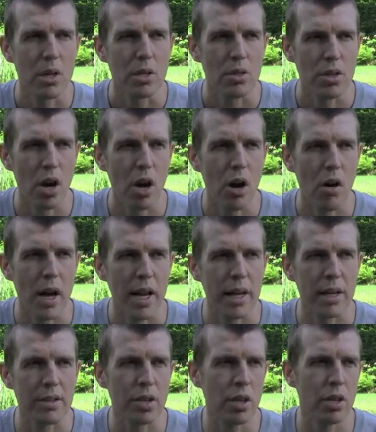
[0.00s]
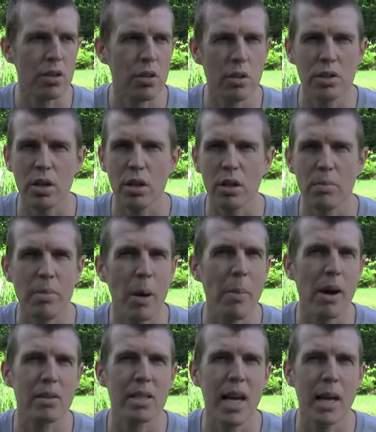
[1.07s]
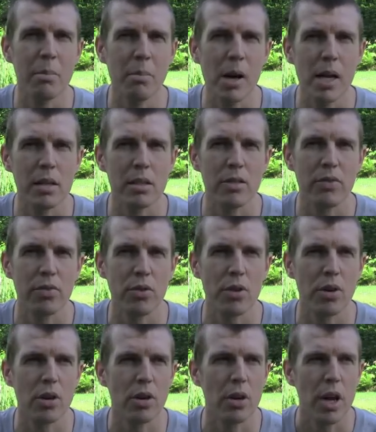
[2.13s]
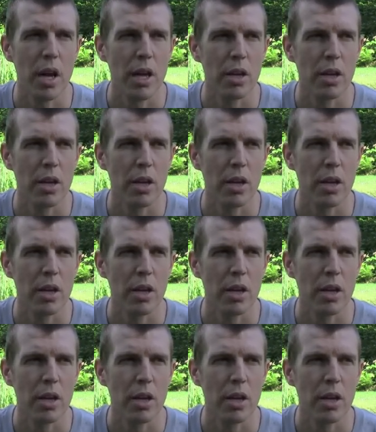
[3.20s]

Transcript: So it took about 10 months for,